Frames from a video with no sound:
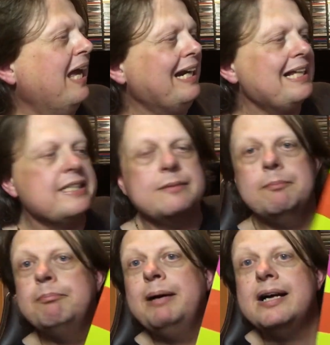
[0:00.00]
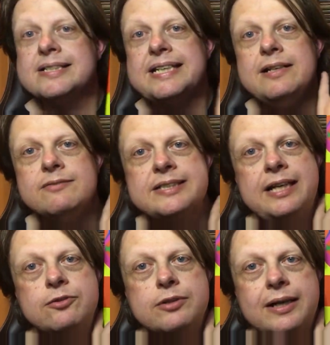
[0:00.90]
And it's Percy, the
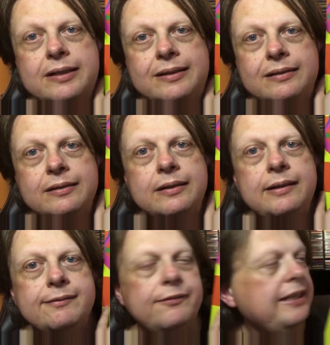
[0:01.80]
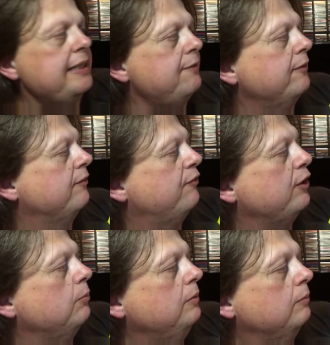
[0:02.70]
soundtrack that they did for the
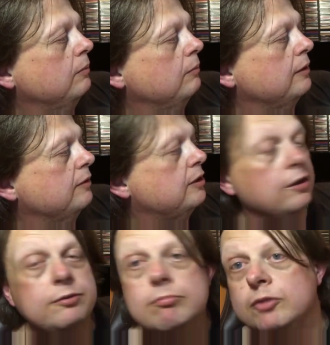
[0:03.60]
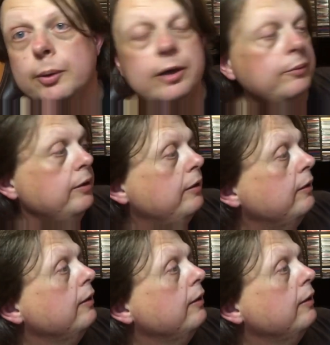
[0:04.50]
film, which I do own.